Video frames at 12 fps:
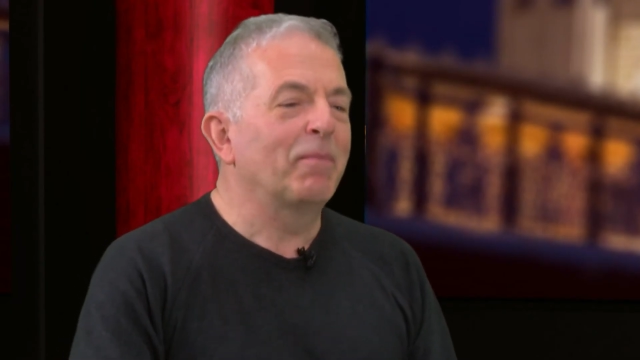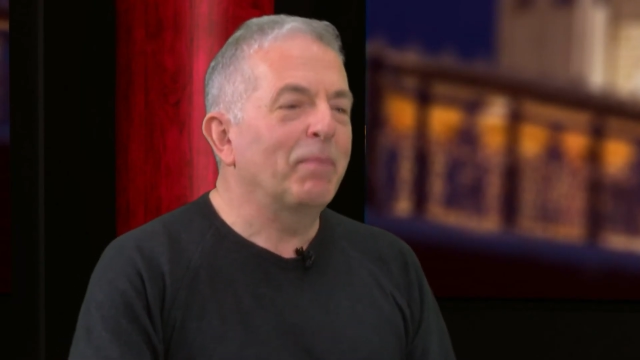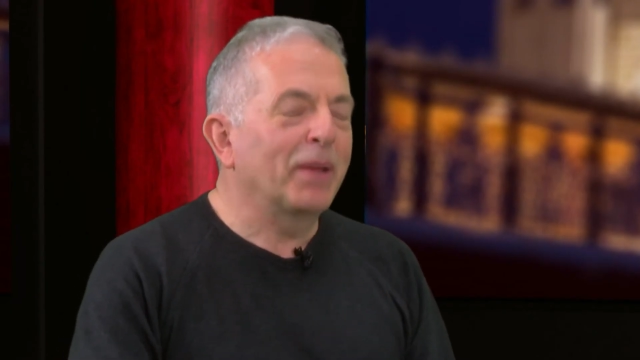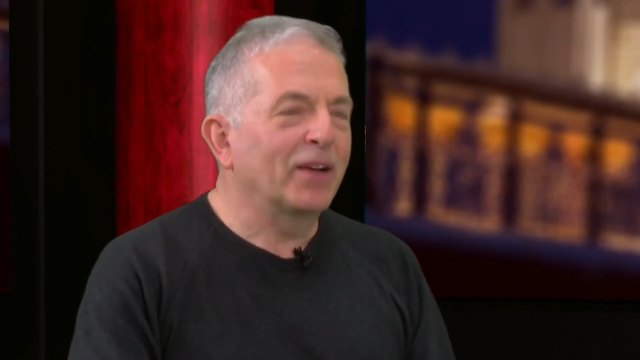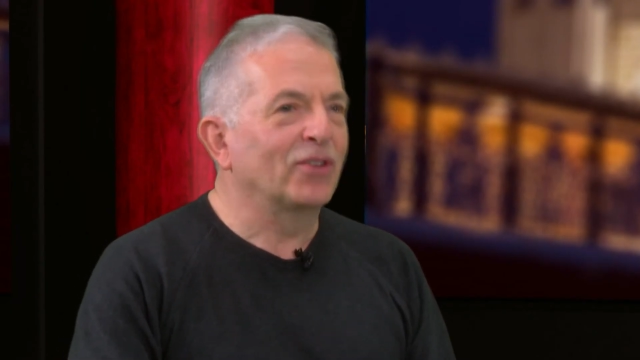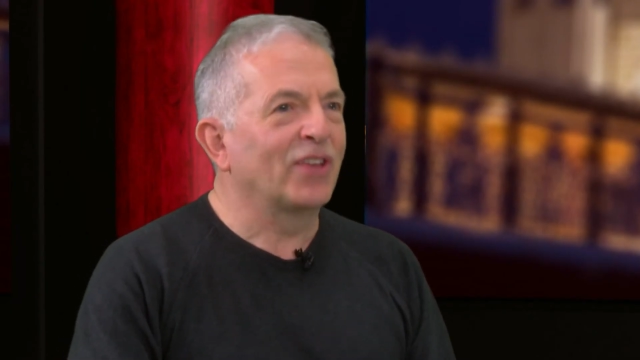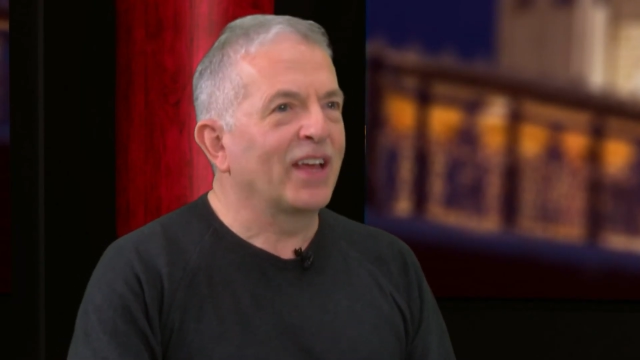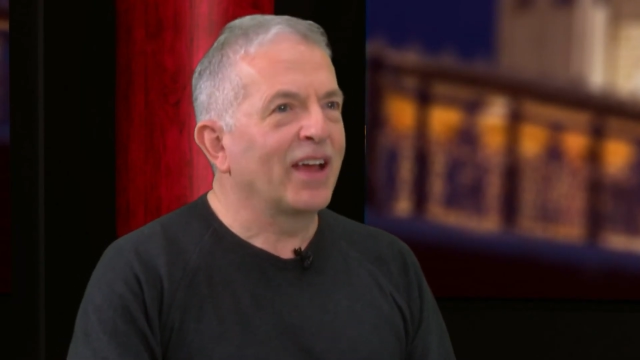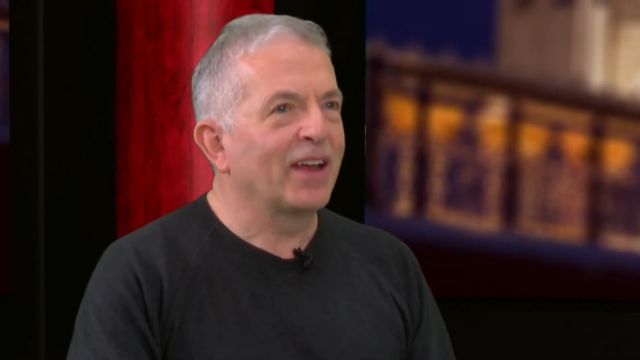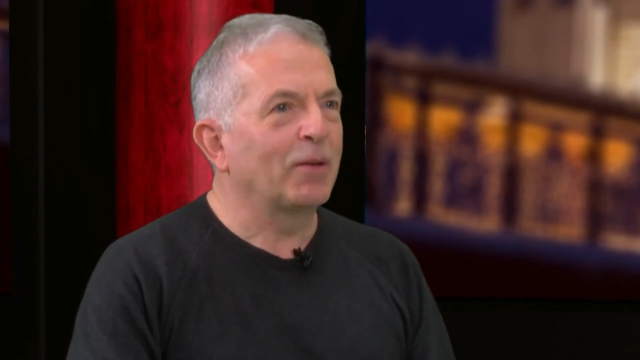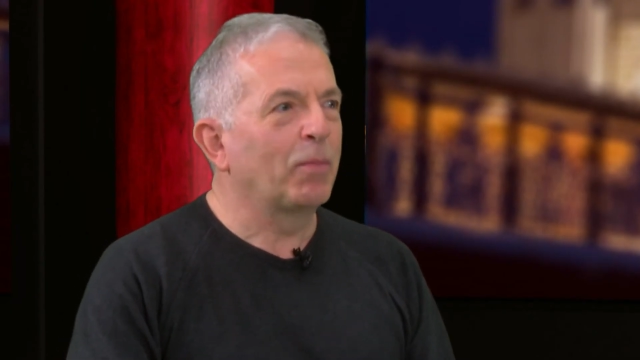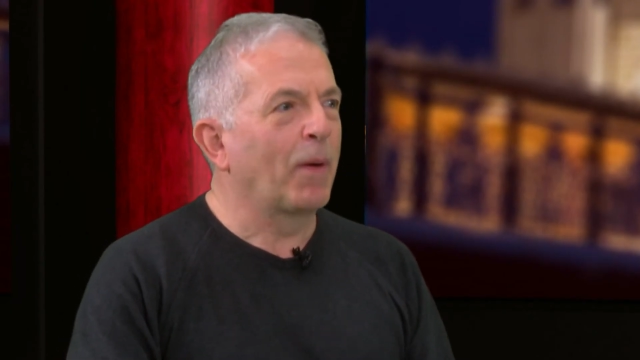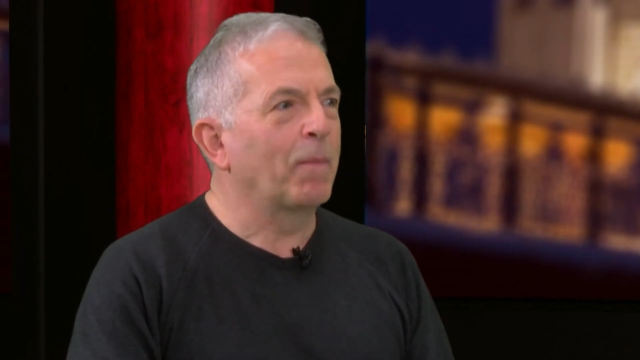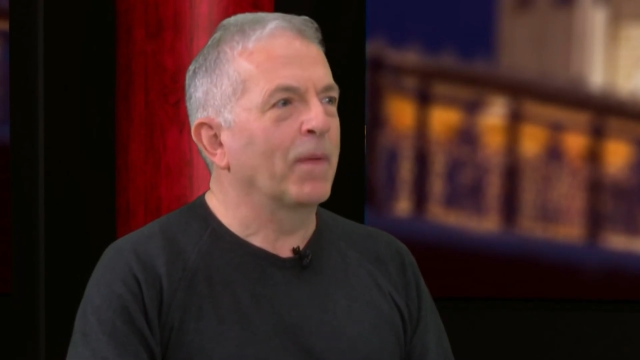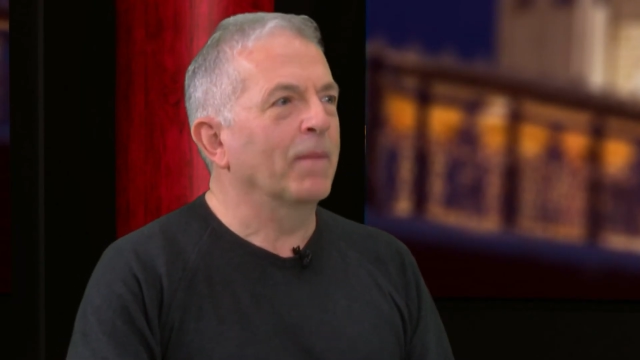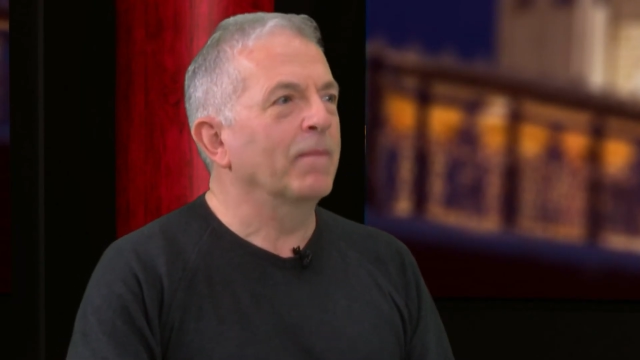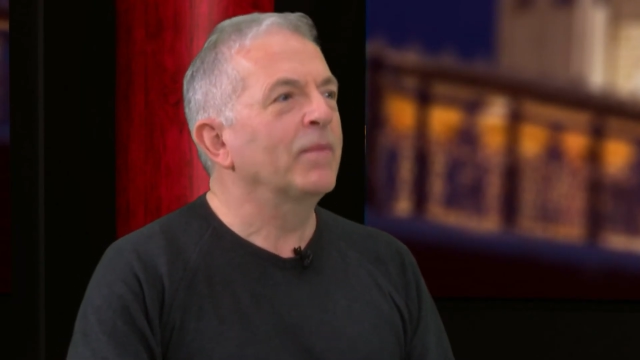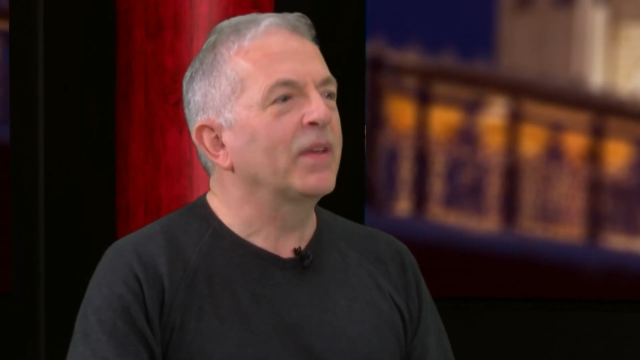because they had a
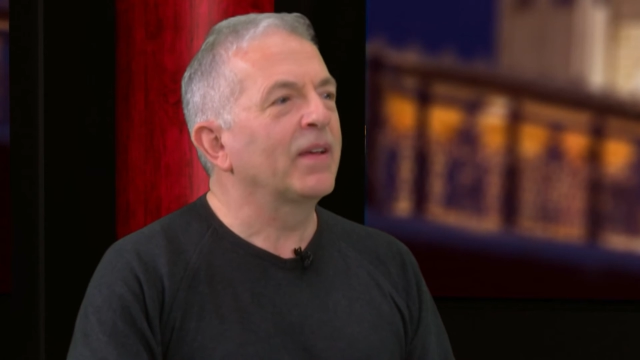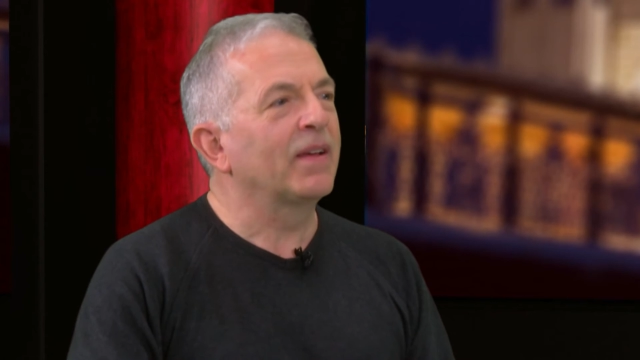problem.